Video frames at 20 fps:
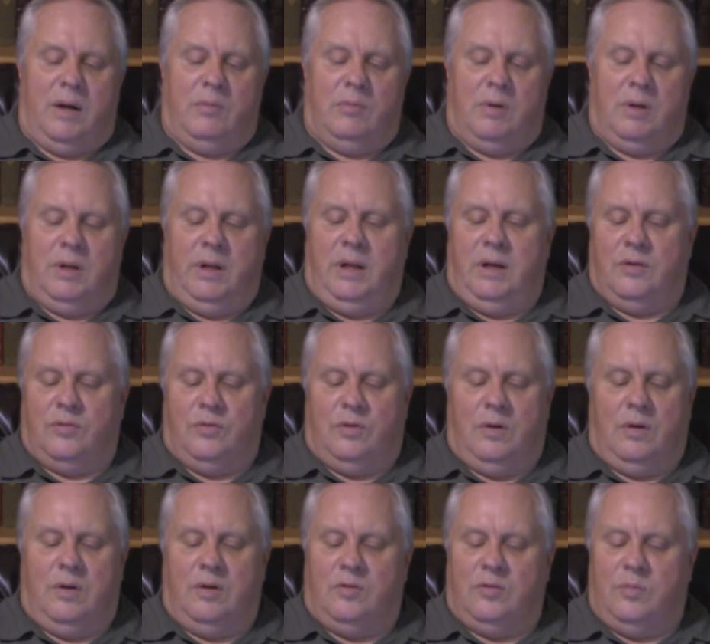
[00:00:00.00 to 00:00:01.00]
it will lead us
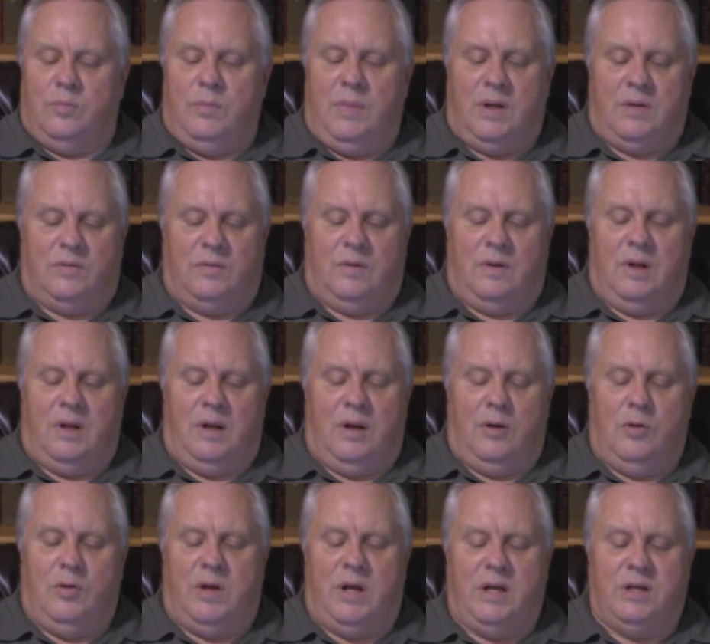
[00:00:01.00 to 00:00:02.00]
to dismiss the
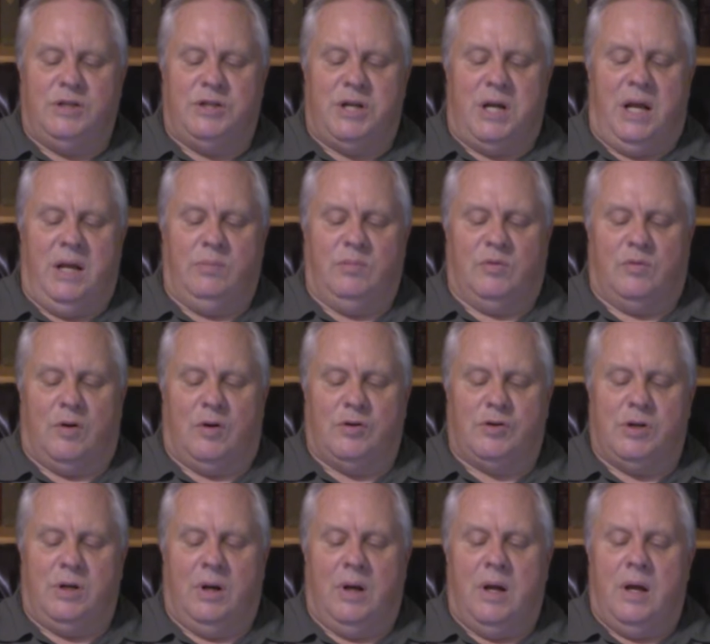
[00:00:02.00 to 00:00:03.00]
New King James
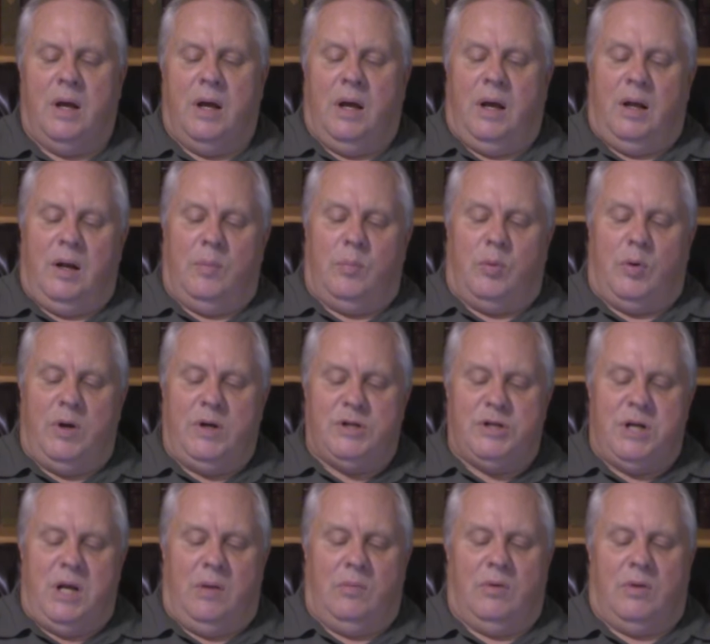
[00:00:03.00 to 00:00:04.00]
Version and
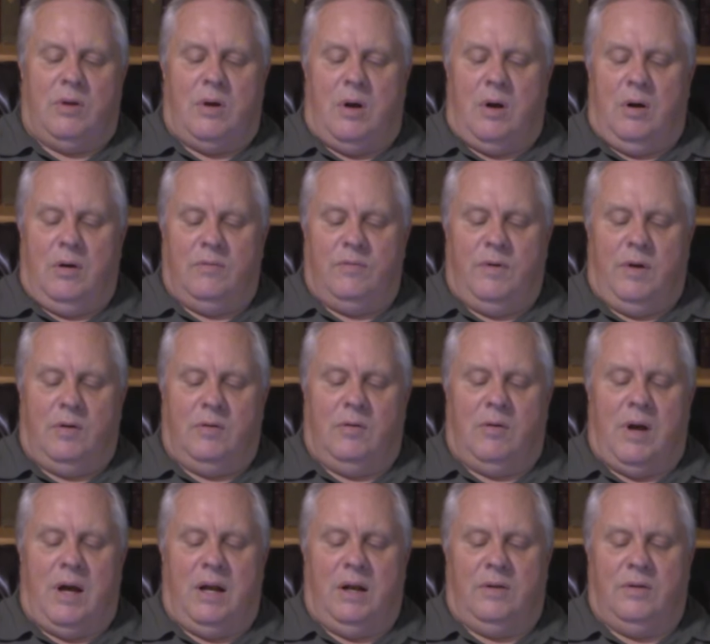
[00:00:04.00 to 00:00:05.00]
appreciate with heartfelt
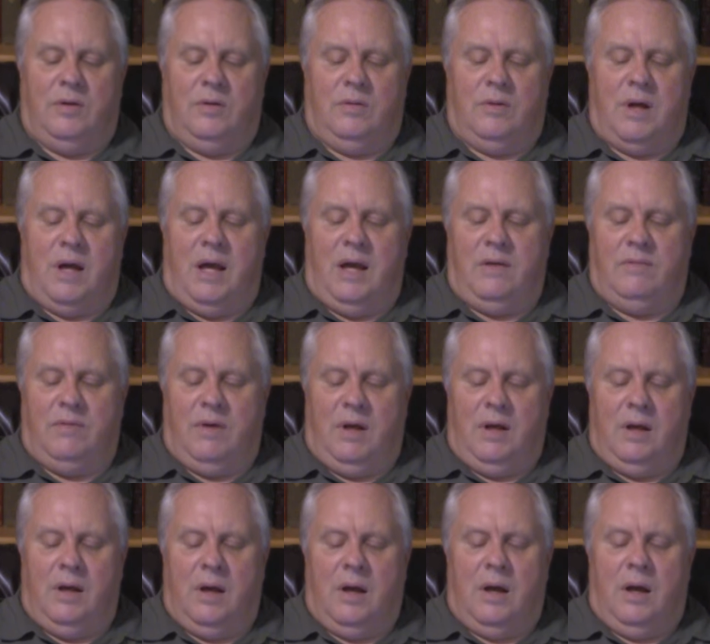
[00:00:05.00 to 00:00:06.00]
gratitude the
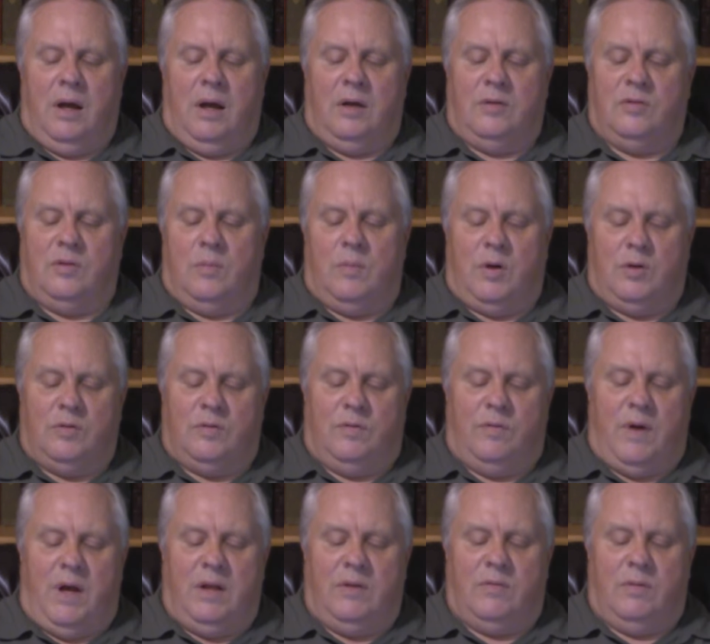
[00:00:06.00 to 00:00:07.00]
AV as the most
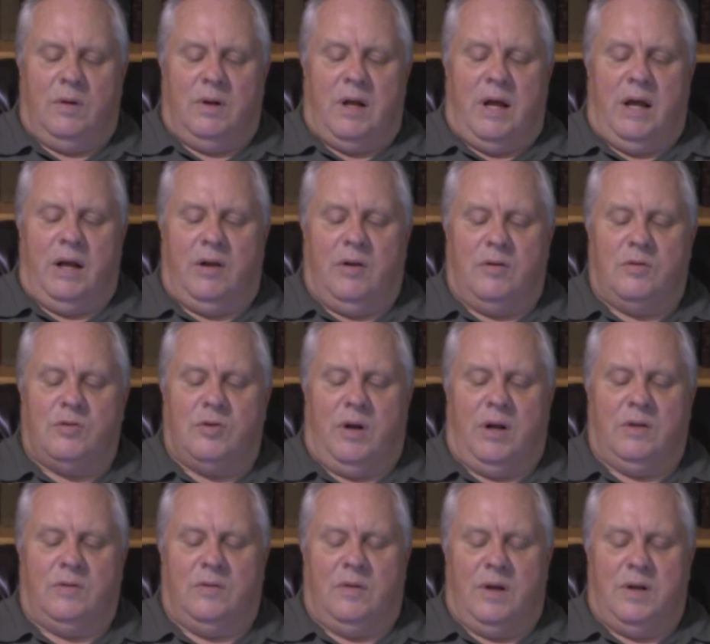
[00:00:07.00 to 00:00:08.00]
faithful and accurate
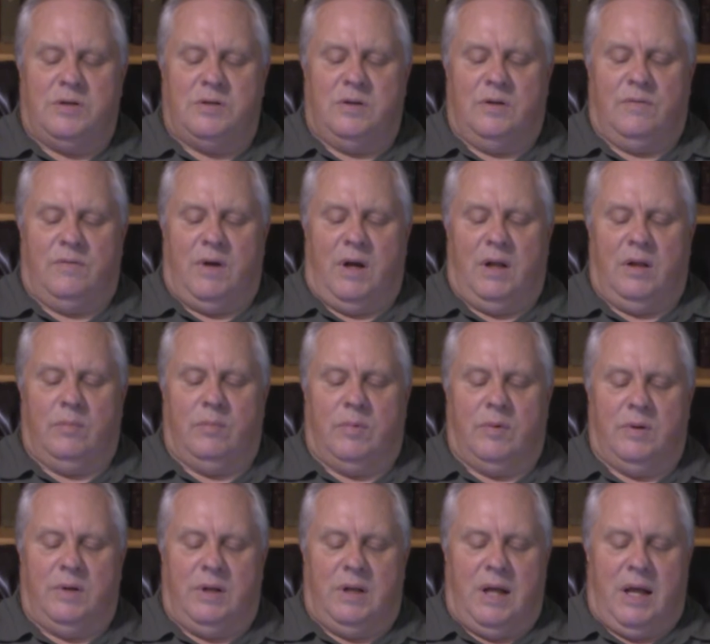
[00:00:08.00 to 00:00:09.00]
translation available
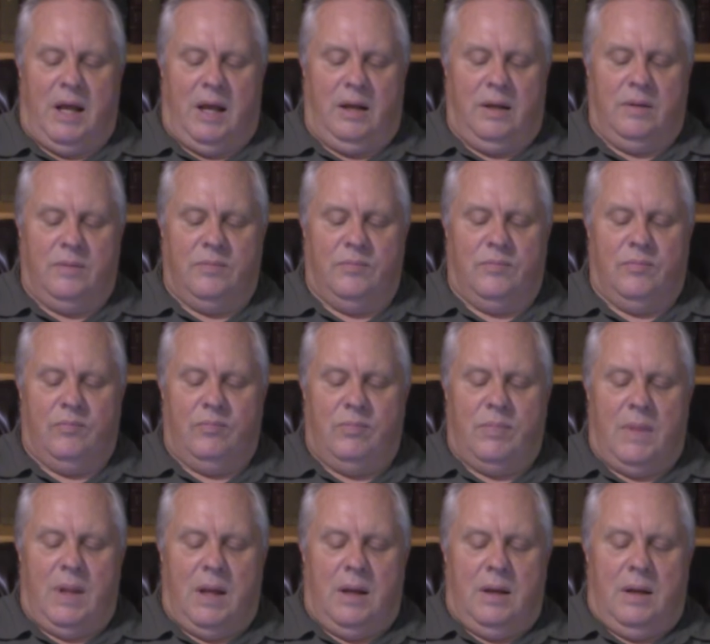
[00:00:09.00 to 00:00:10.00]
today.
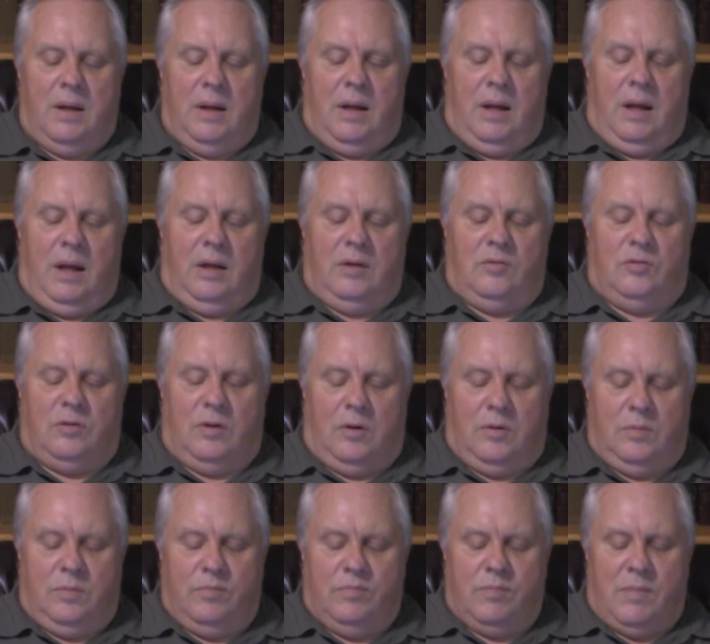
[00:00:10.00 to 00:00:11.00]
And
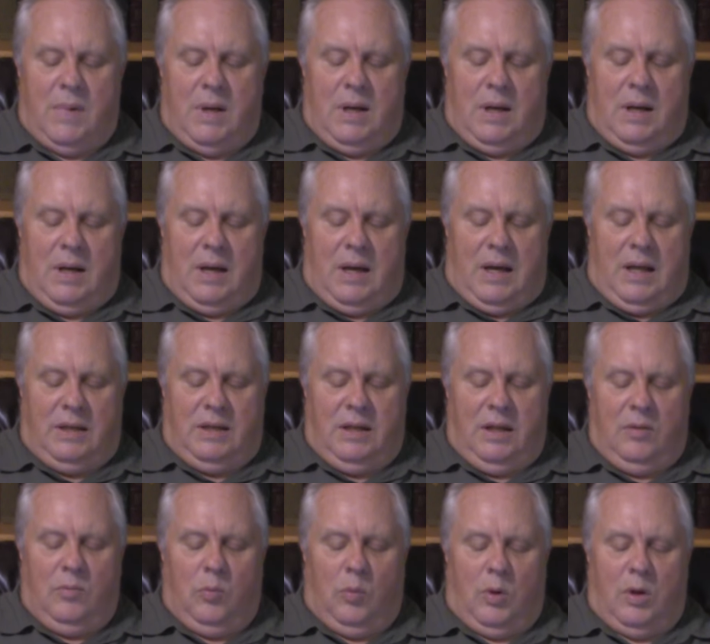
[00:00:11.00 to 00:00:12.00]
so I
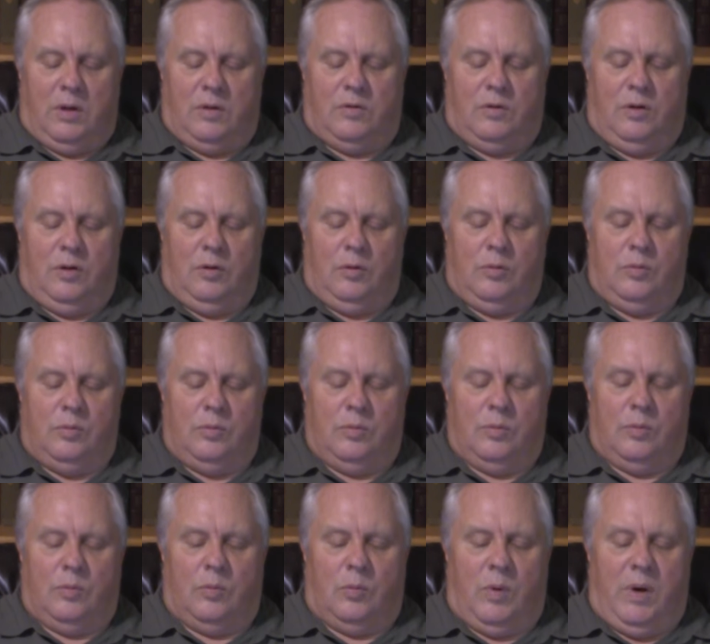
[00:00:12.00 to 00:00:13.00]
did want to
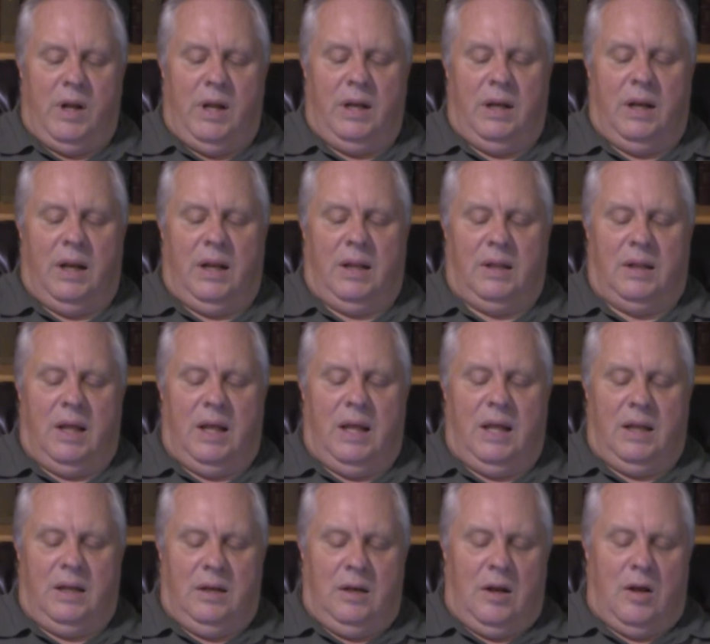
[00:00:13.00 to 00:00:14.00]
read in the
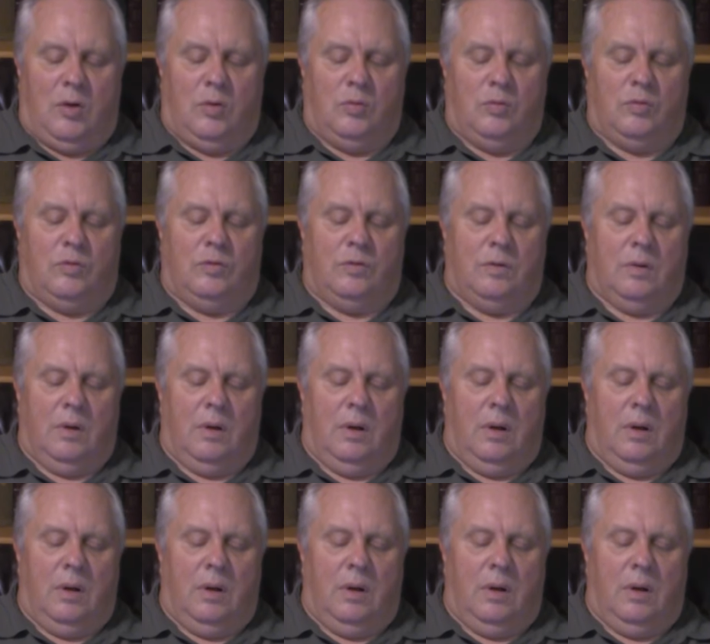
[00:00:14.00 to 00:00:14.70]
end notes.